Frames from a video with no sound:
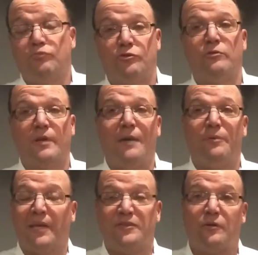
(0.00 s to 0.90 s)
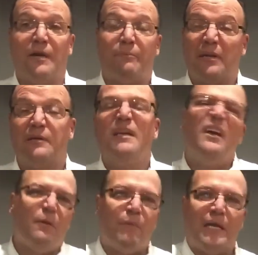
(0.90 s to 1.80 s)
shooting up, and that's all right, but it
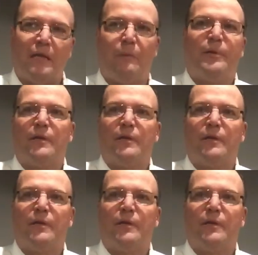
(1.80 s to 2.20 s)
made a little